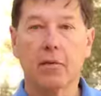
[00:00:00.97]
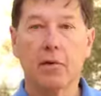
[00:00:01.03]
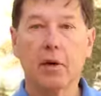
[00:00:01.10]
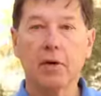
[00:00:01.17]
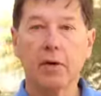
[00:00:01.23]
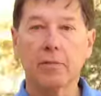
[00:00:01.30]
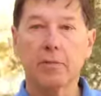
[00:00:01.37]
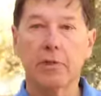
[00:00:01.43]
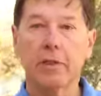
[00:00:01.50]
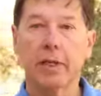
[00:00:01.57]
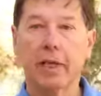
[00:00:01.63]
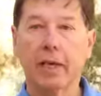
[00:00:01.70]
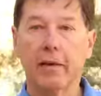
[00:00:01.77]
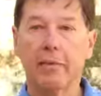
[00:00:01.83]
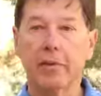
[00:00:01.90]
Welcome to
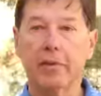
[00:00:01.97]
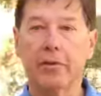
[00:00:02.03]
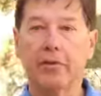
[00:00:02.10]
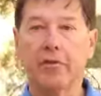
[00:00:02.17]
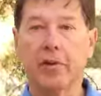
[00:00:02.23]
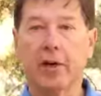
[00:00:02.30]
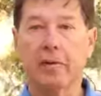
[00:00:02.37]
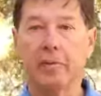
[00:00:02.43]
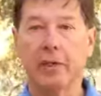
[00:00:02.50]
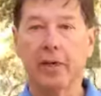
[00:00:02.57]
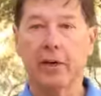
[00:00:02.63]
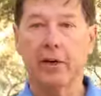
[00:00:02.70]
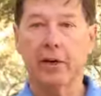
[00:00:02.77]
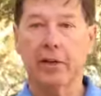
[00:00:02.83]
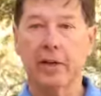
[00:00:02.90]
the Amateur Family
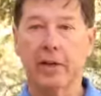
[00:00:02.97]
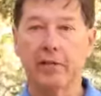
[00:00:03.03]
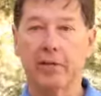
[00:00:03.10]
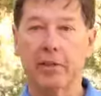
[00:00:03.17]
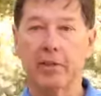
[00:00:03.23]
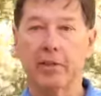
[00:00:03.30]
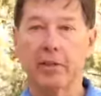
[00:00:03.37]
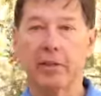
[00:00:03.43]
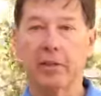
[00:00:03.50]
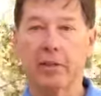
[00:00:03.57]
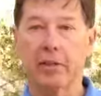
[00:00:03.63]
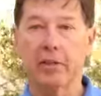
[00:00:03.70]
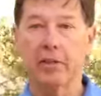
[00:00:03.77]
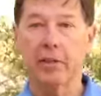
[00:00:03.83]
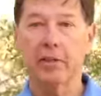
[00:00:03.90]
Archivist.
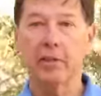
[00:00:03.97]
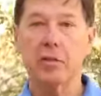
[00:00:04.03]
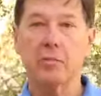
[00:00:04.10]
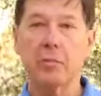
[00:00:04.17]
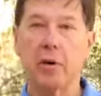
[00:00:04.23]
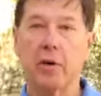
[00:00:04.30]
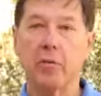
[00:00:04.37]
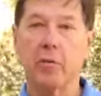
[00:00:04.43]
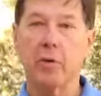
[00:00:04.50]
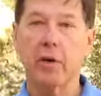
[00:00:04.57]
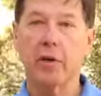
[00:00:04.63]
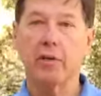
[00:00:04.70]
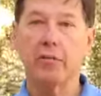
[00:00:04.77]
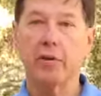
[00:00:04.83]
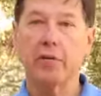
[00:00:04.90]
This is part
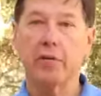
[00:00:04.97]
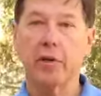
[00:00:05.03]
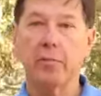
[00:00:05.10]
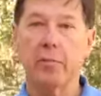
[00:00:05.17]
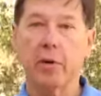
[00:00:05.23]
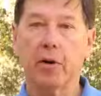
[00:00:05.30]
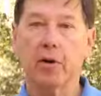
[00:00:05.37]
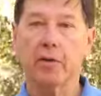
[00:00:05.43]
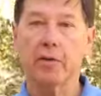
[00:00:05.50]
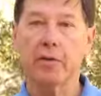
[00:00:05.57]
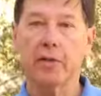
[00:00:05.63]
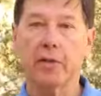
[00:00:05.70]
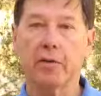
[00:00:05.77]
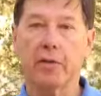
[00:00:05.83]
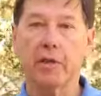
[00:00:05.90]
one of a three-part
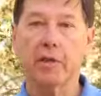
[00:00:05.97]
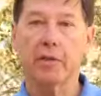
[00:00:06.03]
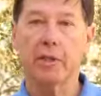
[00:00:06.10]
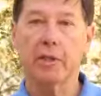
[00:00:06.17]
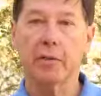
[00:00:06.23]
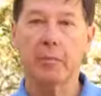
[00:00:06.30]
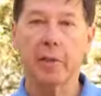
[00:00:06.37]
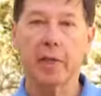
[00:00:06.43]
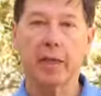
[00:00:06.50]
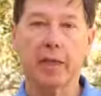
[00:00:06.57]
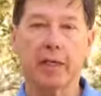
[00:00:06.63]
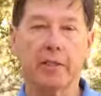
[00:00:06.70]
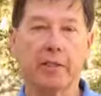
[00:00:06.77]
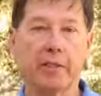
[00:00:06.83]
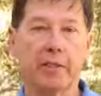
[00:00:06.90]
series
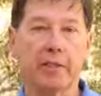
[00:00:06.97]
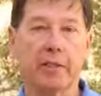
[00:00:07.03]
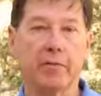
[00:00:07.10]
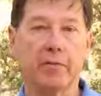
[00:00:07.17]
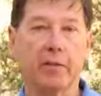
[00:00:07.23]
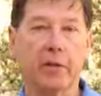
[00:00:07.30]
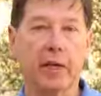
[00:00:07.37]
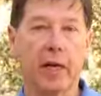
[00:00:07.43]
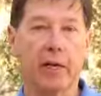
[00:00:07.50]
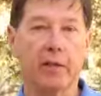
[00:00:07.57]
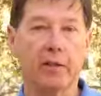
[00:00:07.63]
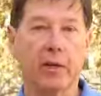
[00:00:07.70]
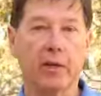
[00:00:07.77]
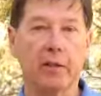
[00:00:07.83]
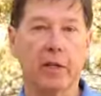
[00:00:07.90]
explaining a system for
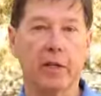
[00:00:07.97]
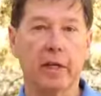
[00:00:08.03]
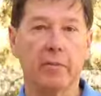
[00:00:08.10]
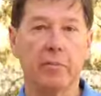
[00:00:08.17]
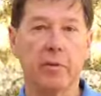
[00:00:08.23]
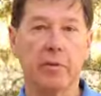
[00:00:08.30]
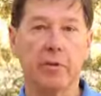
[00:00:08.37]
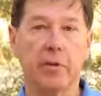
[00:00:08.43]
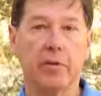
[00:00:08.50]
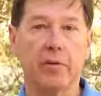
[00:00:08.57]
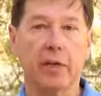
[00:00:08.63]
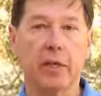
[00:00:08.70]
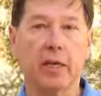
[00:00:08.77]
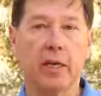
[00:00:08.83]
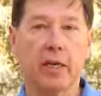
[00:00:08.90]
cataloging and
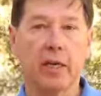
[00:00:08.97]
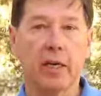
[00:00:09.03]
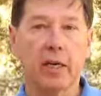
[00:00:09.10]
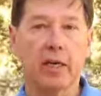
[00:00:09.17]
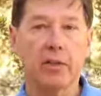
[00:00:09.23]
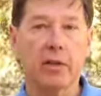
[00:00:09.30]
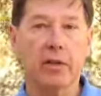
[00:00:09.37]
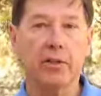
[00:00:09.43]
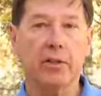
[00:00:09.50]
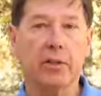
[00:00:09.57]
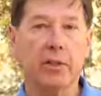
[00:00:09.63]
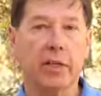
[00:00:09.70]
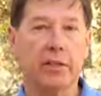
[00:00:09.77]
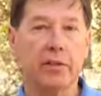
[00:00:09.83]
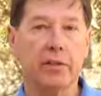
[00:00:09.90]
preserving a large
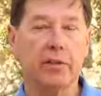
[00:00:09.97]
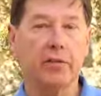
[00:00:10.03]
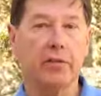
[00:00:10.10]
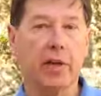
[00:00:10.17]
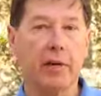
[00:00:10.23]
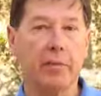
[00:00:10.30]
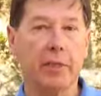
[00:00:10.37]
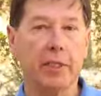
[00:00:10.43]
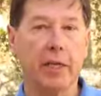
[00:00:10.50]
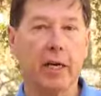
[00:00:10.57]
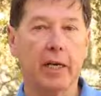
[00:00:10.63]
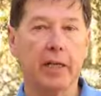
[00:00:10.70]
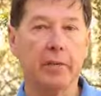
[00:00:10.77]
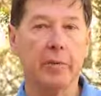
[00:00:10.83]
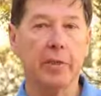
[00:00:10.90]
collection of family
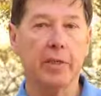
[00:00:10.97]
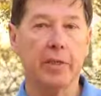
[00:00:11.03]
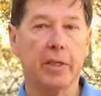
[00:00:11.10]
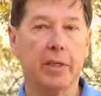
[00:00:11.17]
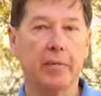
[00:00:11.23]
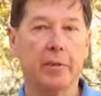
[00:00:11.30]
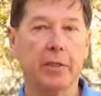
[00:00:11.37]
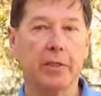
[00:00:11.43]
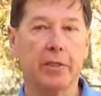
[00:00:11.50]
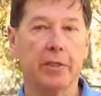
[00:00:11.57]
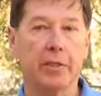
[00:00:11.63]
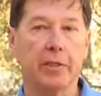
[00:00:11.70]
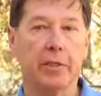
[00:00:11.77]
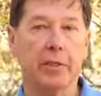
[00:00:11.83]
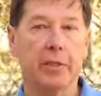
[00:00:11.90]
documents and
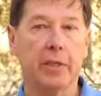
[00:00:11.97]
images.